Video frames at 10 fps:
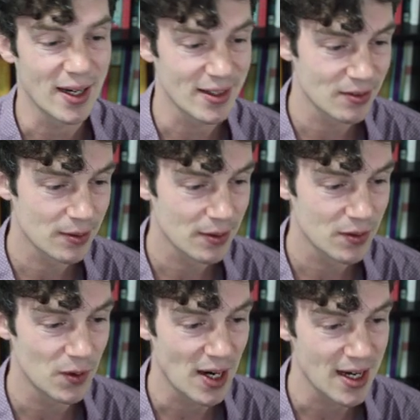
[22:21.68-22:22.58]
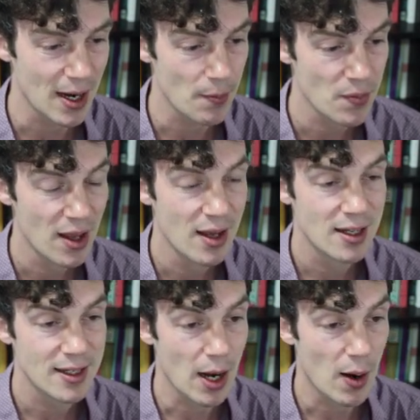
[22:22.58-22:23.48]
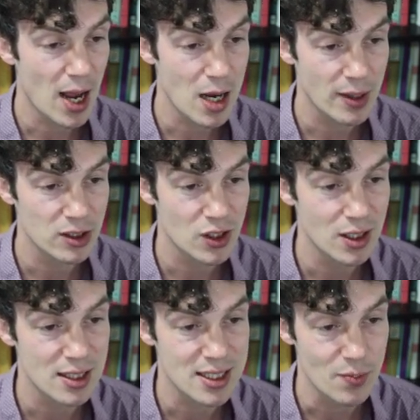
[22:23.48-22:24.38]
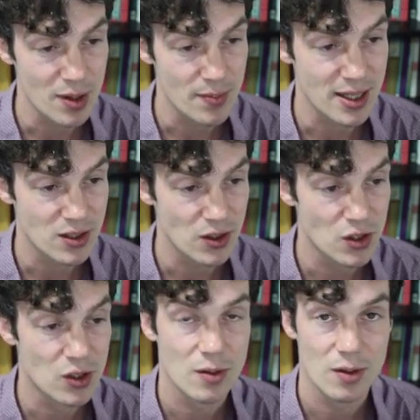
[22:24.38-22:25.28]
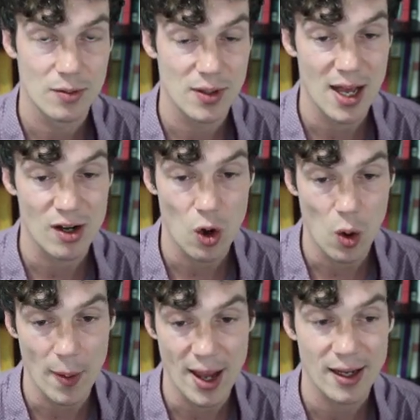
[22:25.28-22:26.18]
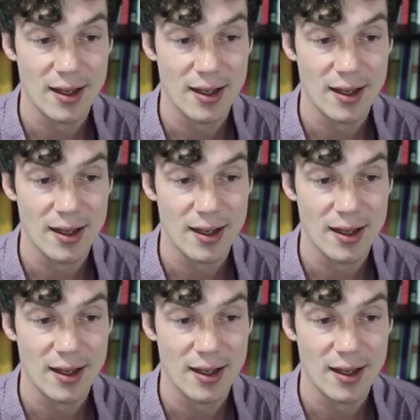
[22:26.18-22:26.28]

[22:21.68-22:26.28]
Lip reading: it right now. Now, I mentioned the submit message callback.